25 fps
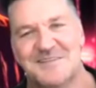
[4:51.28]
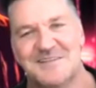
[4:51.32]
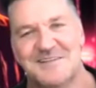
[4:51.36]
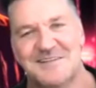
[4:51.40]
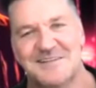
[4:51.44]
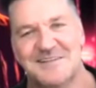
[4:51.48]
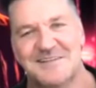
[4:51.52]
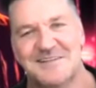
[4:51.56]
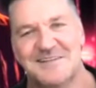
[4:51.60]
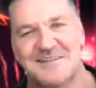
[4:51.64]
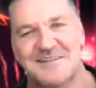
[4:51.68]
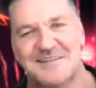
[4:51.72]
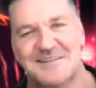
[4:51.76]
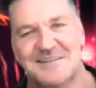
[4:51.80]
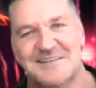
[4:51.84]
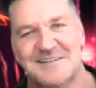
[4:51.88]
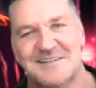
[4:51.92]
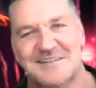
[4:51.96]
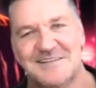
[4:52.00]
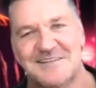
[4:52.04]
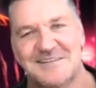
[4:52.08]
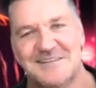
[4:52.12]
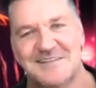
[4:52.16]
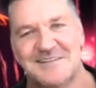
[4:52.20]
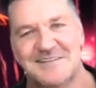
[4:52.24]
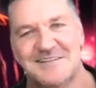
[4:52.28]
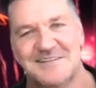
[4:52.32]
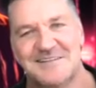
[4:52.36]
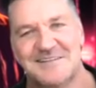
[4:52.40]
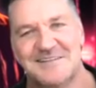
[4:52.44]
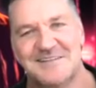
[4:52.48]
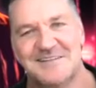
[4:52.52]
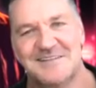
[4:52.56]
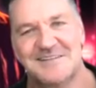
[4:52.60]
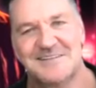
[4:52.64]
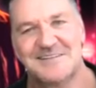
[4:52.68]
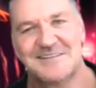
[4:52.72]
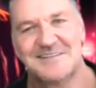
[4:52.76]

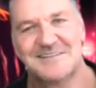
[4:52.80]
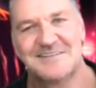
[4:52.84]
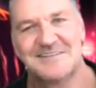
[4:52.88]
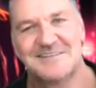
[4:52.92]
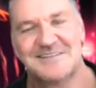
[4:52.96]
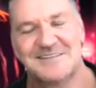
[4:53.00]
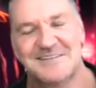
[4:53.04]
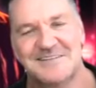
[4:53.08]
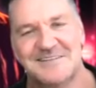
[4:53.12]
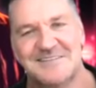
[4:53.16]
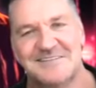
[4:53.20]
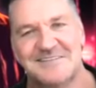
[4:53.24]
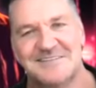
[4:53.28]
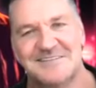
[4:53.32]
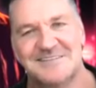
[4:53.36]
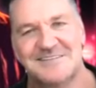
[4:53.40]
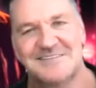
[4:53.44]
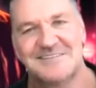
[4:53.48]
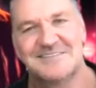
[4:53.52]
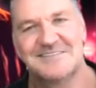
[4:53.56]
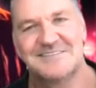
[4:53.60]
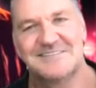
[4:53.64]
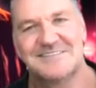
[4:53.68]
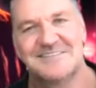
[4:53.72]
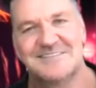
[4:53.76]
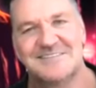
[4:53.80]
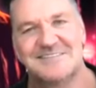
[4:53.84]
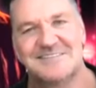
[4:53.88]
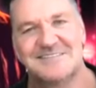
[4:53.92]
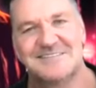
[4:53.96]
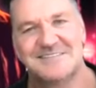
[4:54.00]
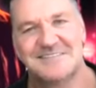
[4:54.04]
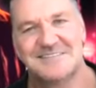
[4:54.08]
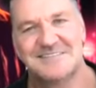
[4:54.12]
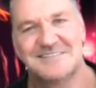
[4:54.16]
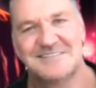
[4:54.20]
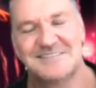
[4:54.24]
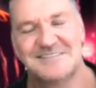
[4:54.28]

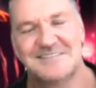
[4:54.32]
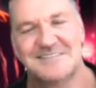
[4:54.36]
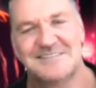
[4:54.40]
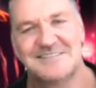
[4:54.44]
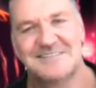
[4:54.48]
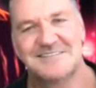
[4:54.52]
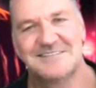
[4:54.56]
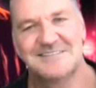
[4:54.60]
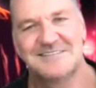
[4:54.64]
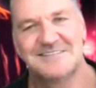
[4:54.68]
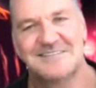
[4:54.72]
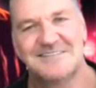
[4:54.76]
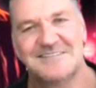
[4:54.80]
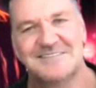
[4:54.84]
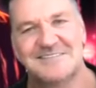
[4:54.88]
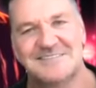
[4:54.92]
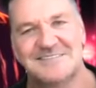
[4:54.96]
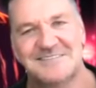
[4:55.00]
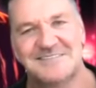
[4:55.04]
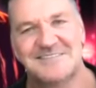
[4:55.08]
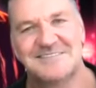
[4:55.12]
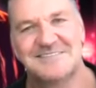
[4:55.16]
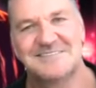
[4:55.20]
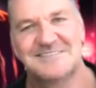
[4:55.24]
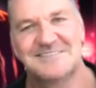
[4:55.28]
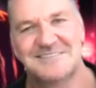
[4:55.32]
(not speaking)